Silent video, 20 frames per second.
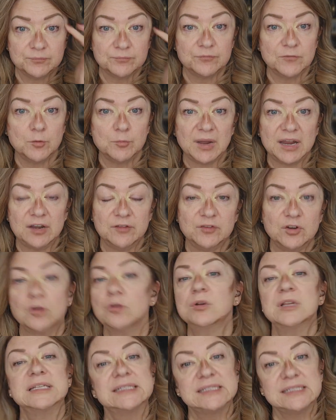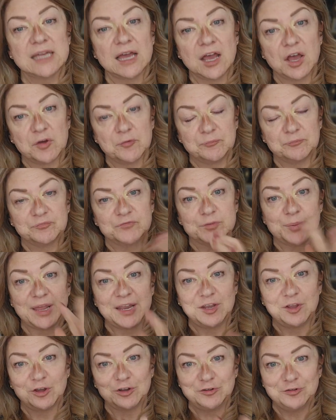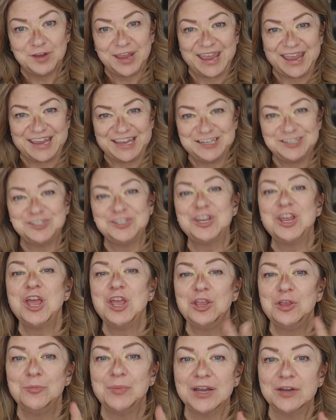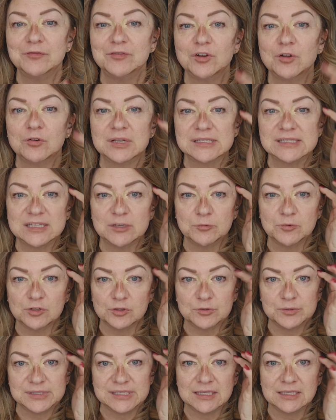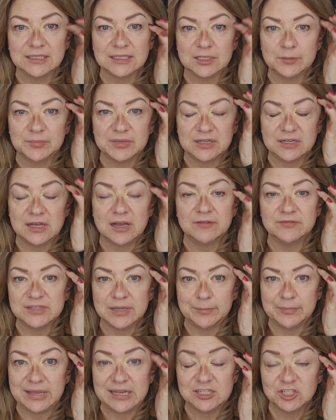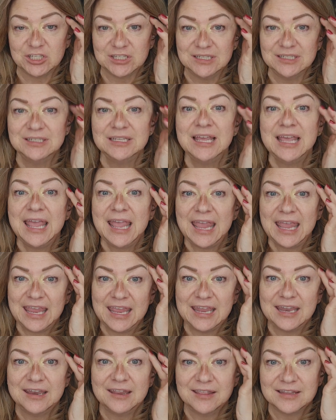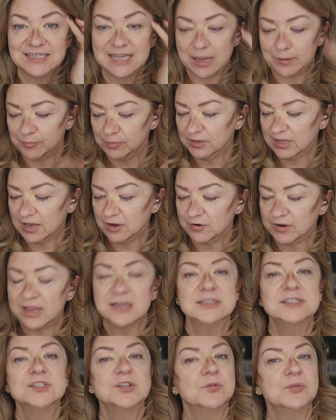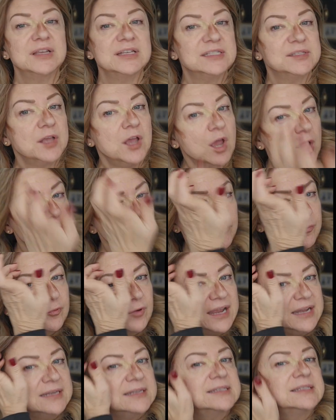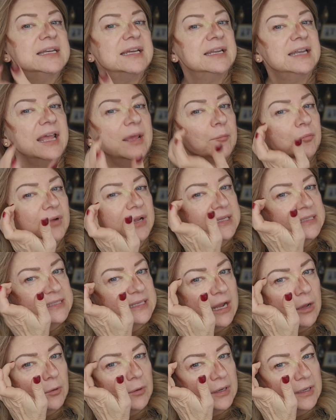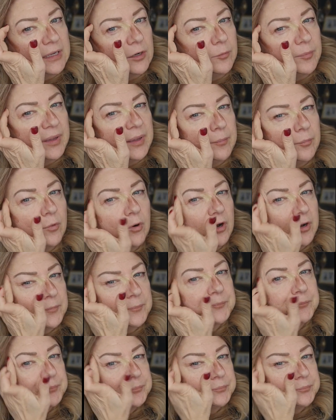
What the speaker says: You might have noticed, depending on your age, you might have noticed that we're losing a little bit of dimension in the temple area. So this brightens it and brings it out a little bit more.